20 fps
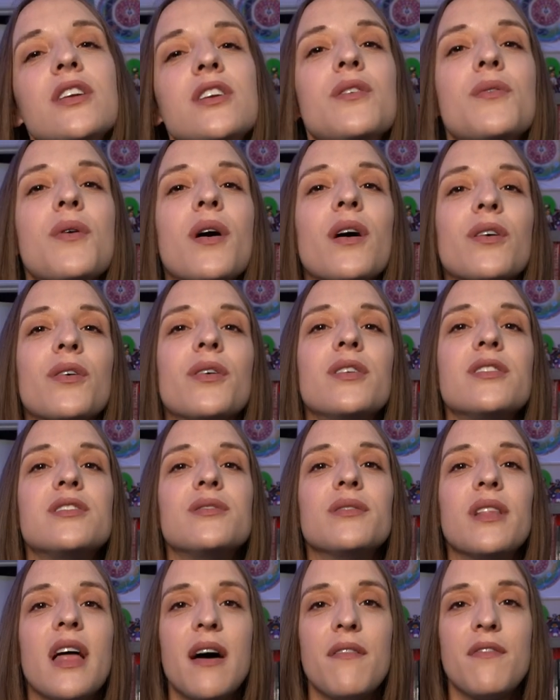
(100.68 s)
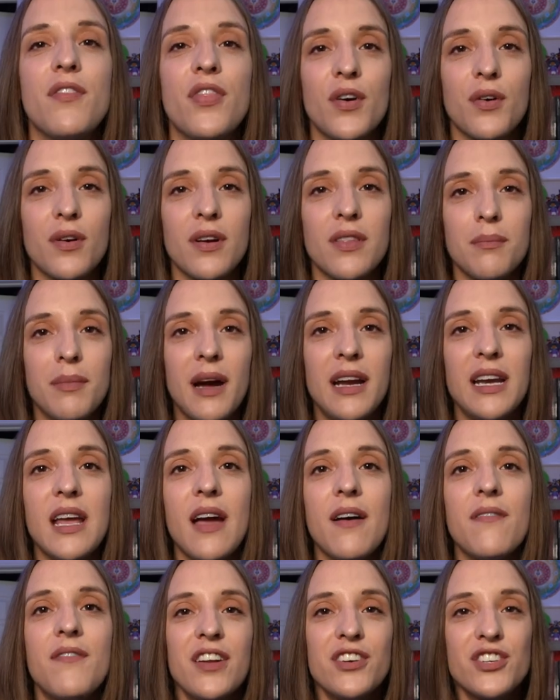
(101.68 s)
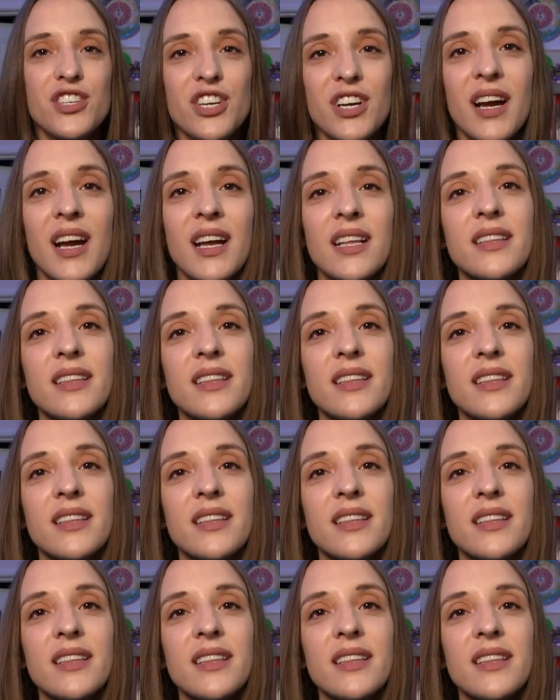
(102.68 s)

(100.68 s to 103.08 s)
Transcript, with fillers: you are going to love Thor: The Mighty Avenger.